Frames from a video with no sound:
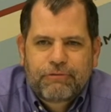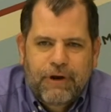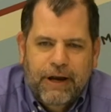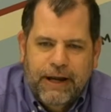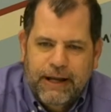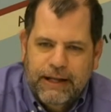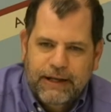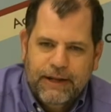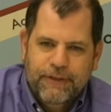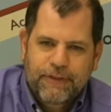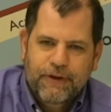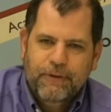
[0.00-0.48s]

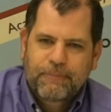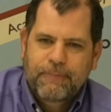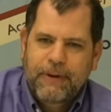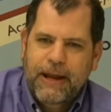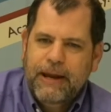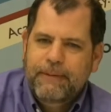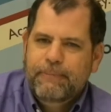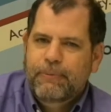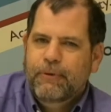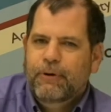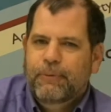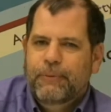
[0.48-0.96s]
right in their
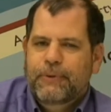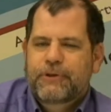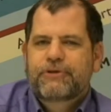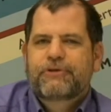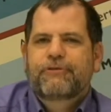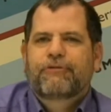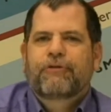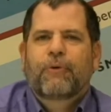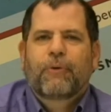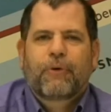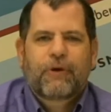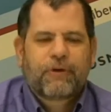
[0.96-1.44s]
paper, which
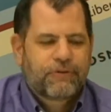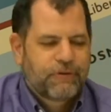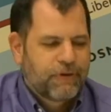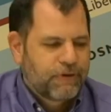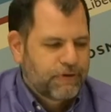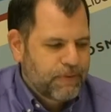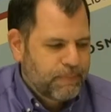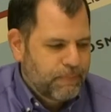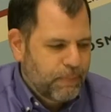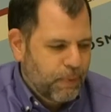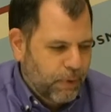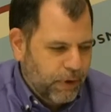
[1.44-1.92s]
of course
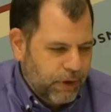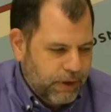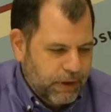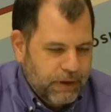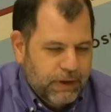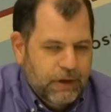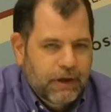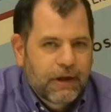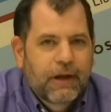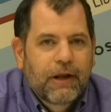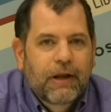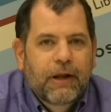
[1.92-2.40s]
is
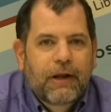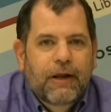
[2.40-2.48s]
important.